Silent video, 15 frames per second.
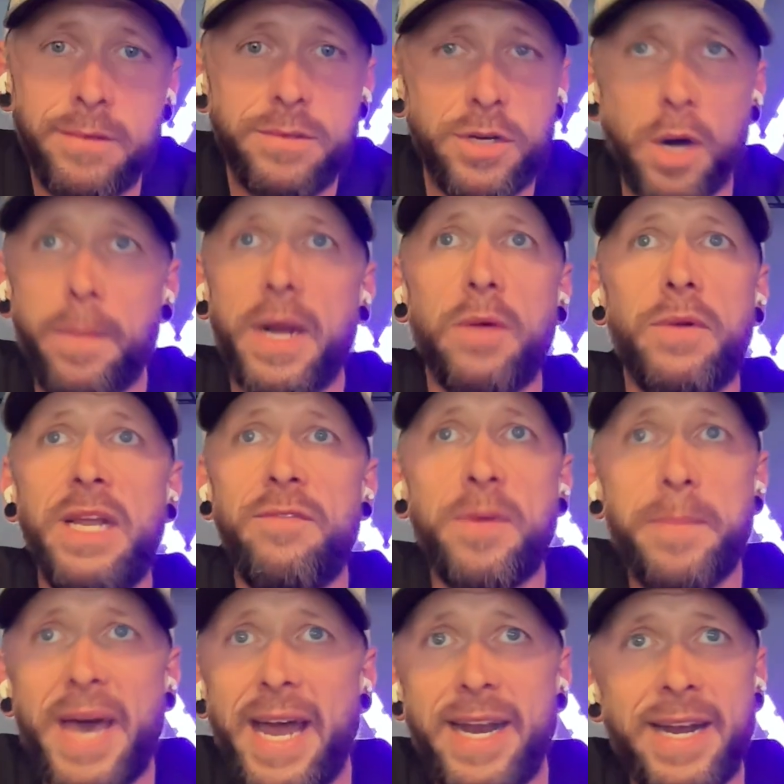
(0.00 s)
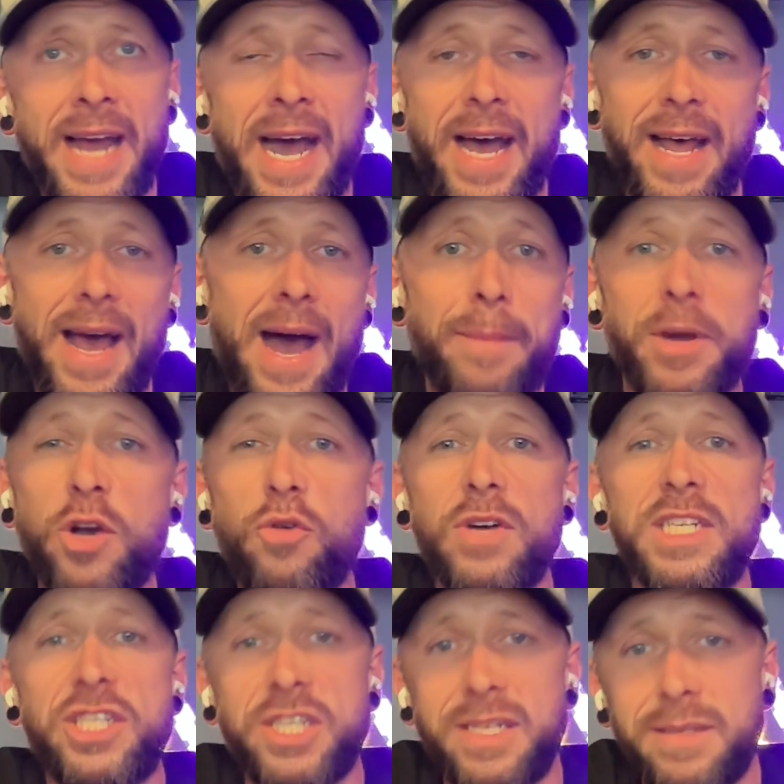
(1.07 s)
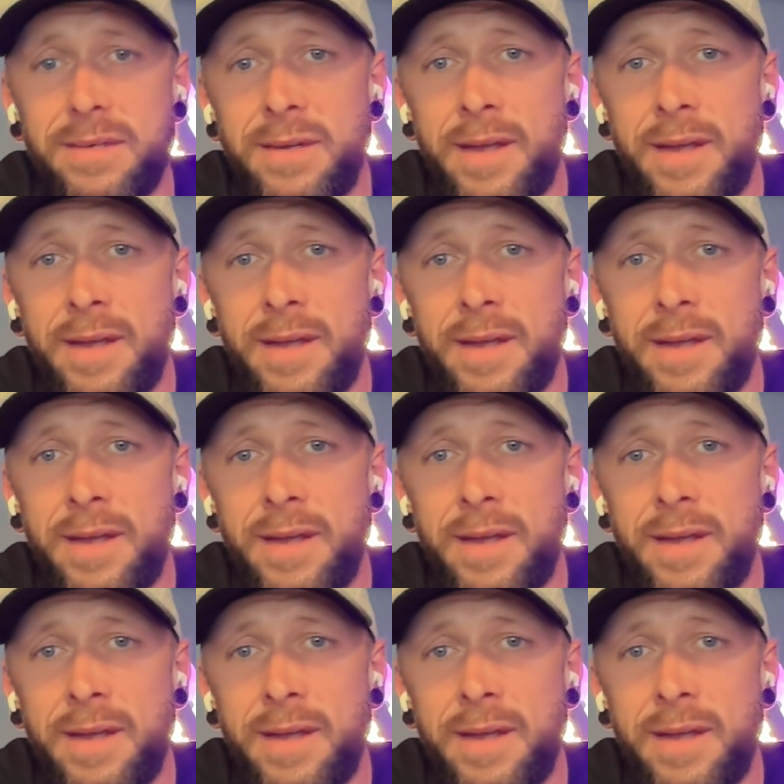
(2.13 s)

Nobody would even bat an eye. I'm a Christian.